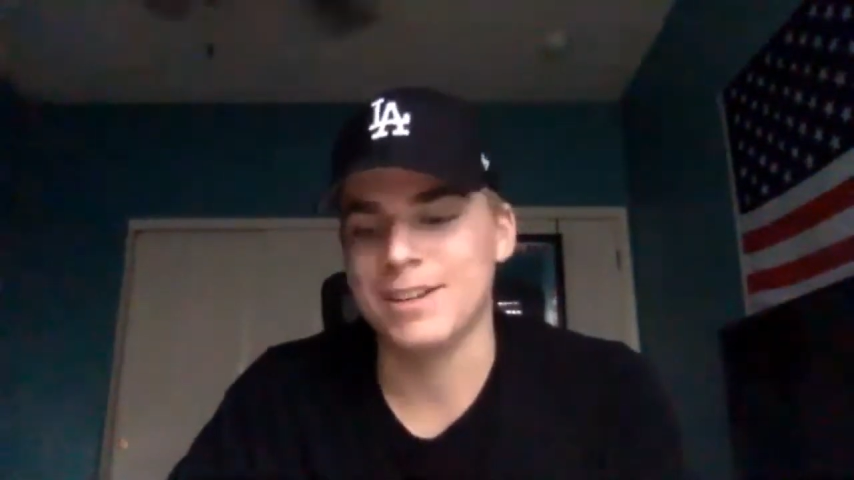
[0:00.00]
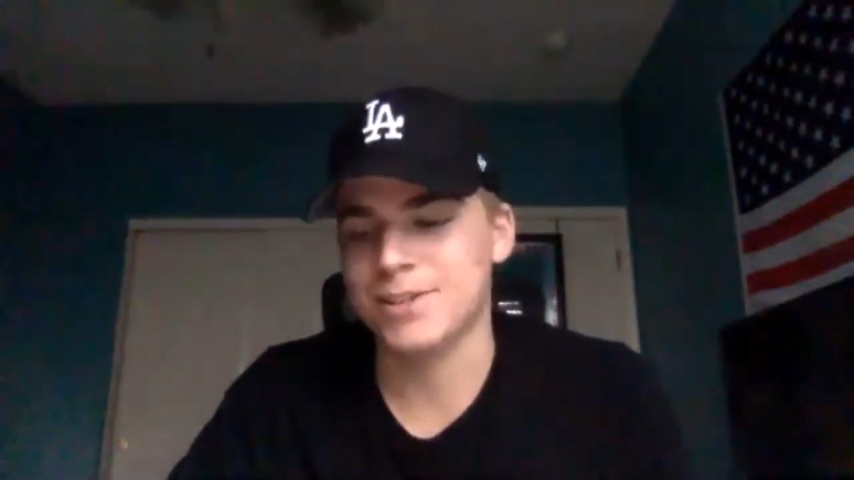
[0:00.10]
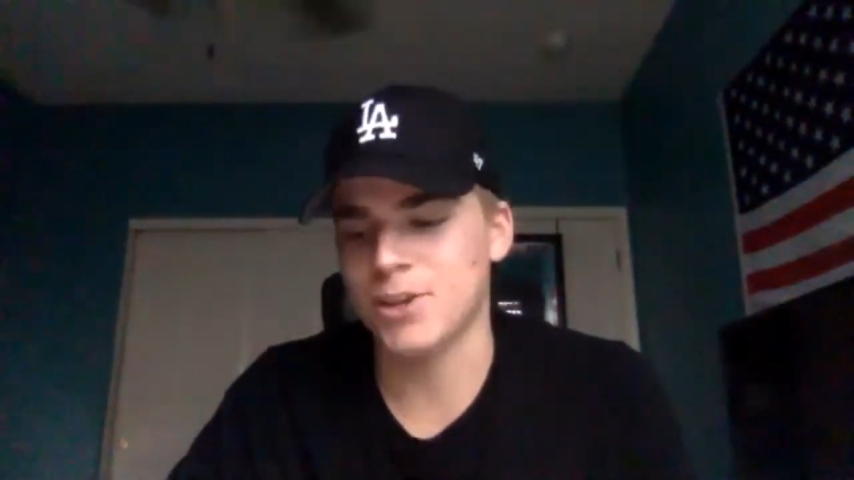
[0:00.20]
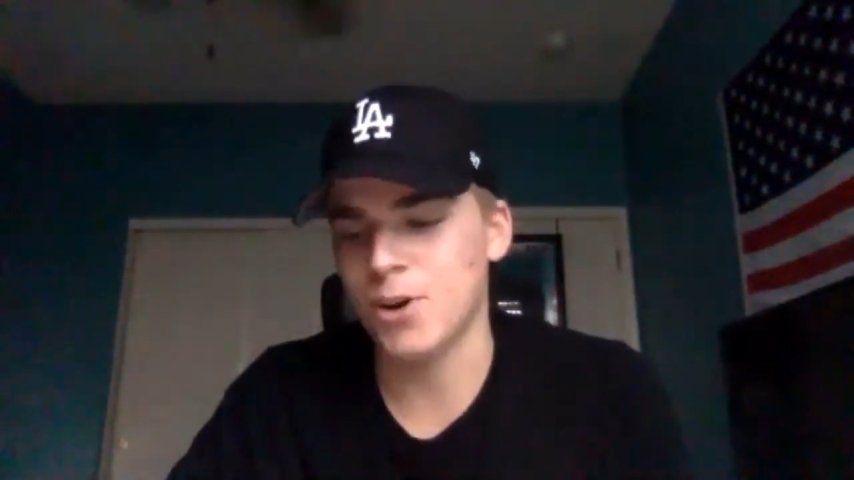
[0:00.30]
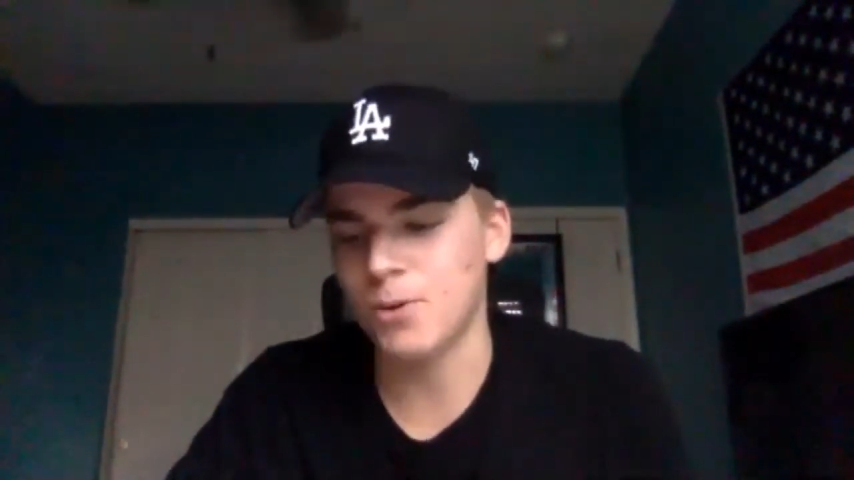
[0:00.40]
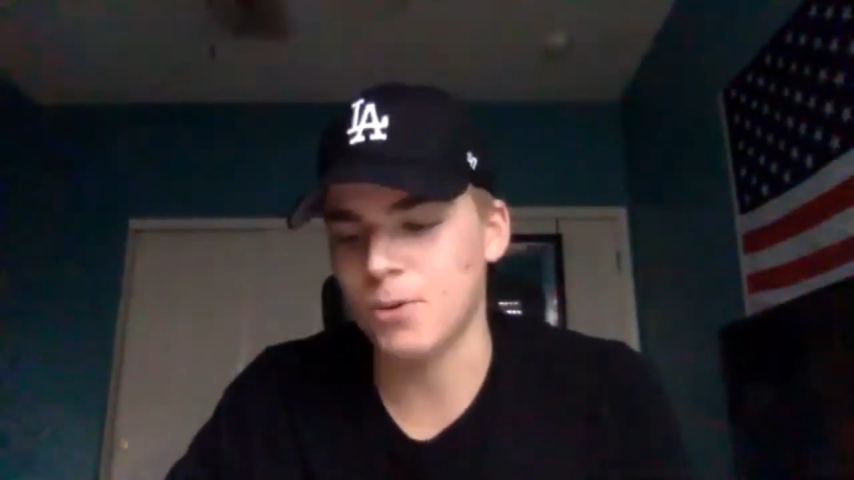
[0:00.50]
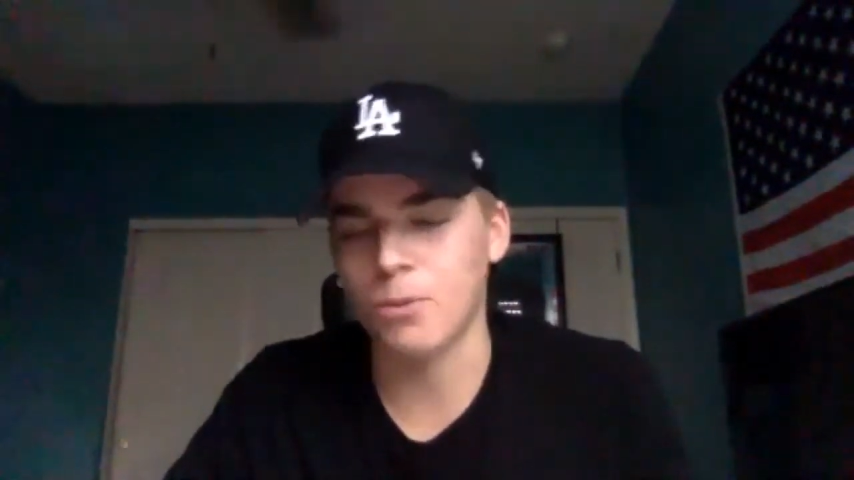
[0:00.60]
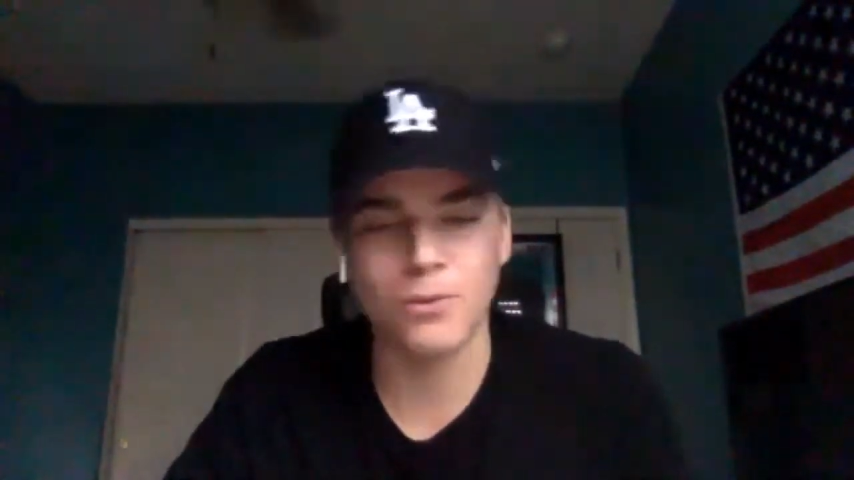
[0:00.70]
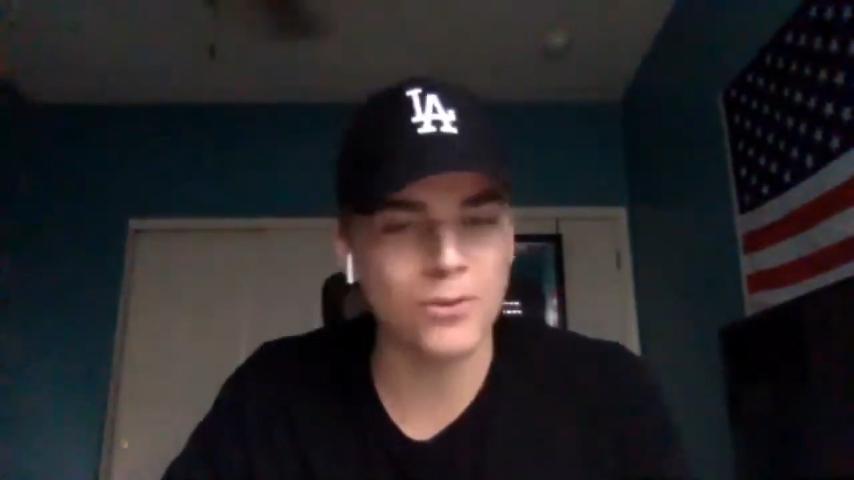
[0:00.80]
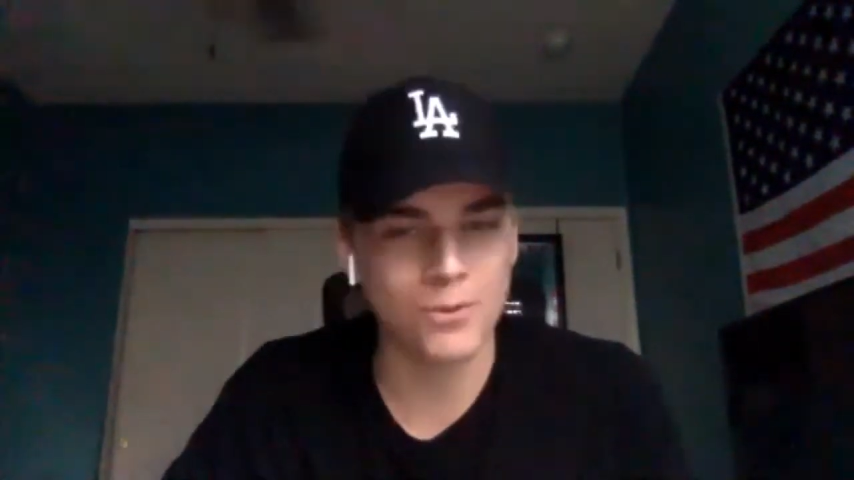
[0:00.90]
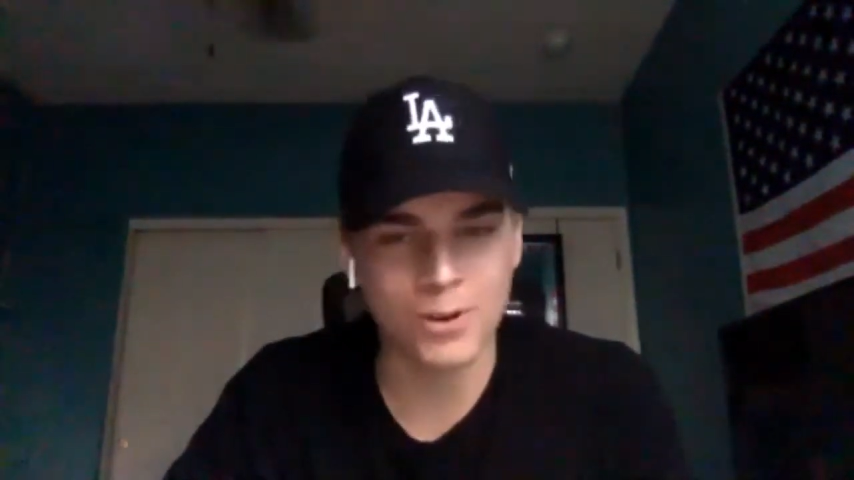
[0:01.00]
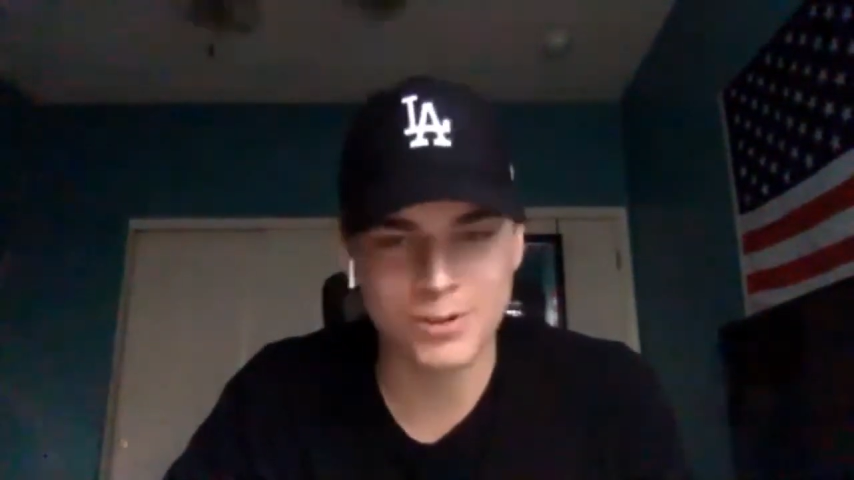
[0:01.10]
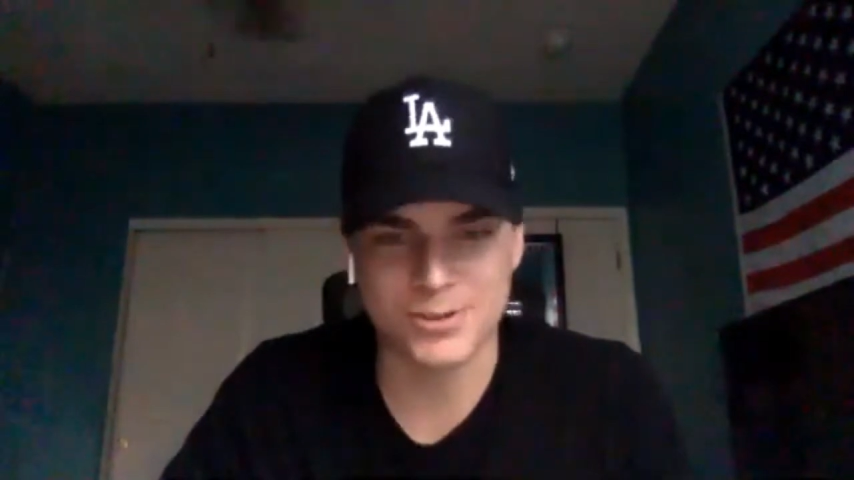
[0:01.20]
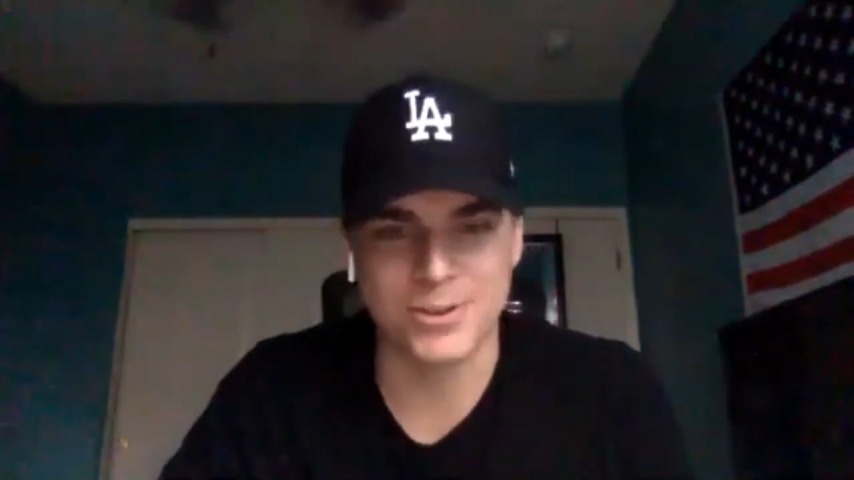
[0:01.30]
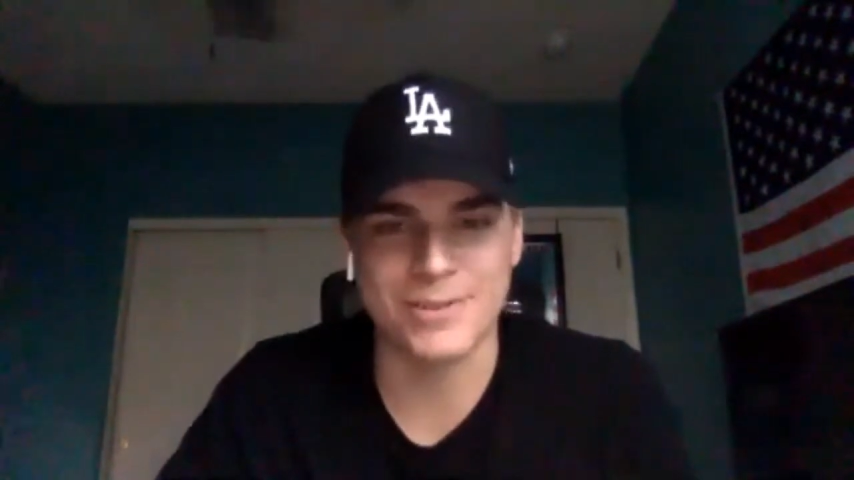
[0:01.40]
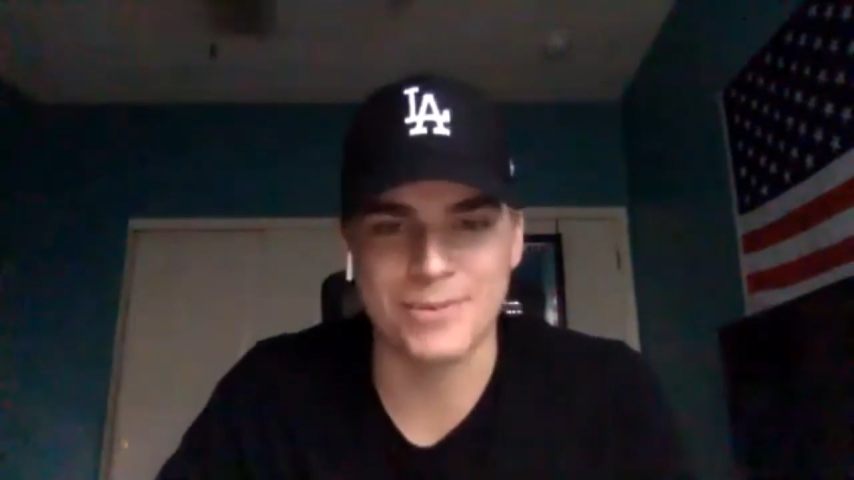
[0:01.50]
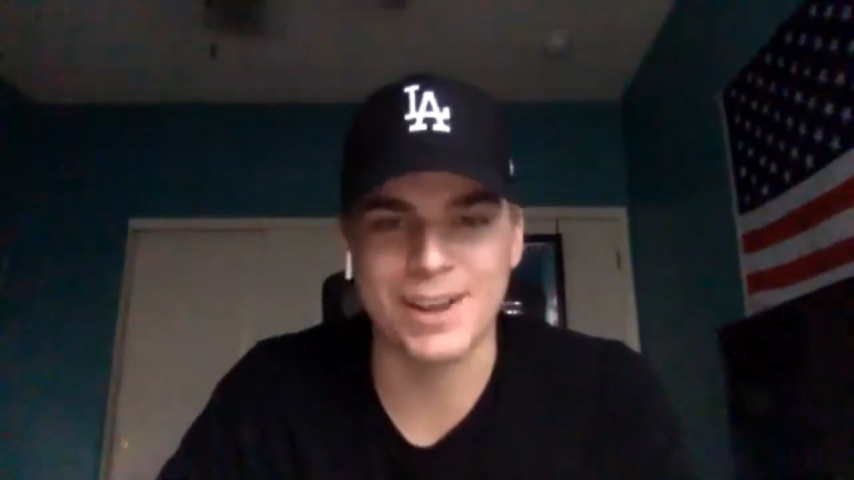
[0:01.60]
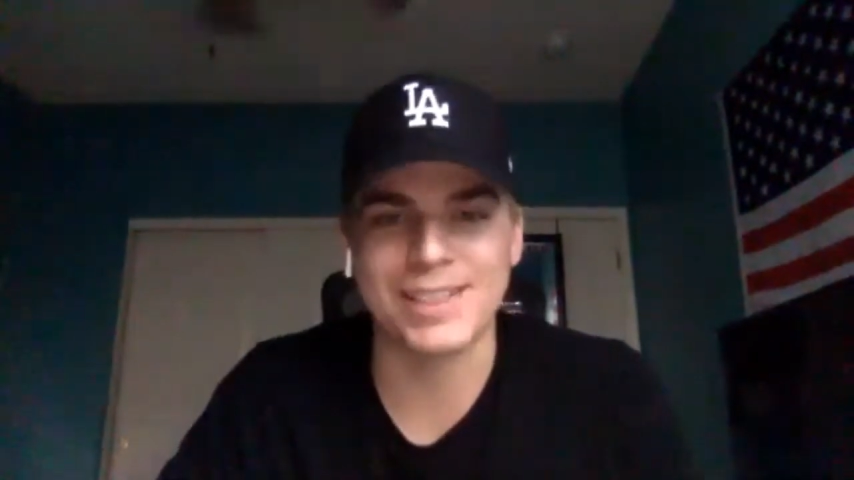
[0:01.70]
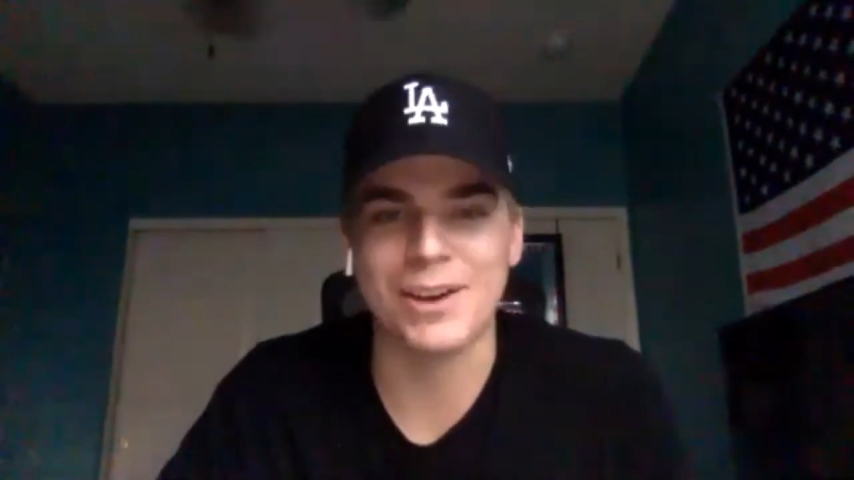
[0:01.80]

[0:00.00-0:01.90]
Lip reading: So Wolf of Wall Street, right?